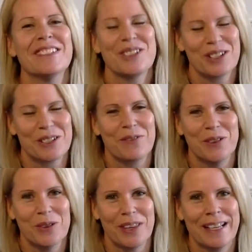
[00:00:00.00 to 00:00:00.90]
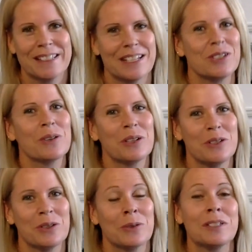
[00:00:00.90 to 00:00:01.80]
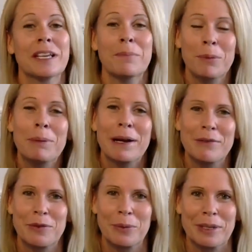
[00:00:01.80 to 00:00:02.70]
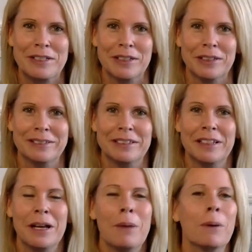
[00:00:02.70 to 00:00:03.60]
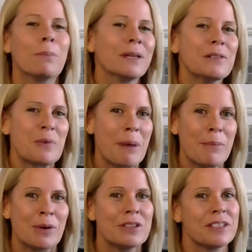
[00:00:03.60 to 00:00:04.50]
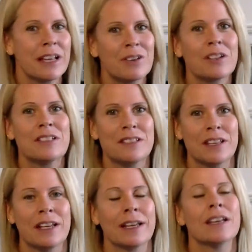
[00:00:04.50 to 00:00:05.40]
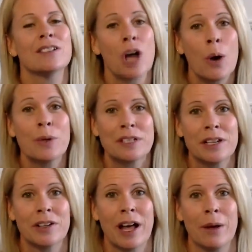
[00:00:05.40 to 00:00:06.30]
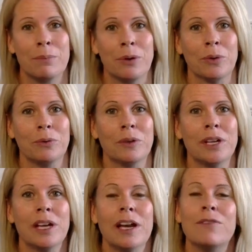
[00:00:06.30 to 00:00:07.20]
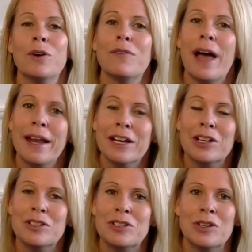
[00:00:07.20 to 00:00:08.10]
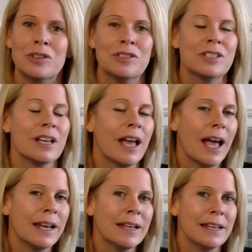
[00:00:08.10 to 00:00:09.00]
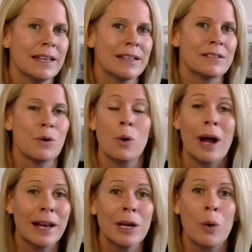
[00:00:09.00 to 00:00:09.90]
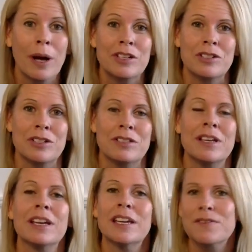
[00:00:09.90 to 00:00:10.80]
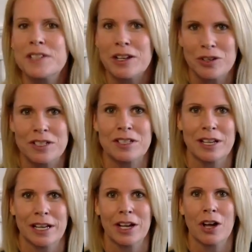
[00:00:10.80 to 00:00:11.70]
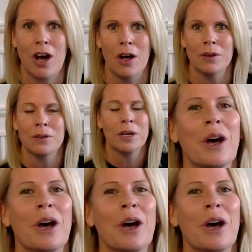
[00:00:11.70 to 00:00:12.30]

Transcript: These are just a few things that you can do to get prepared for winter. But please remember, Standard Insulating is always here to help you. If you have any concerns, any needs, or any questions, give Standard Insulating a call.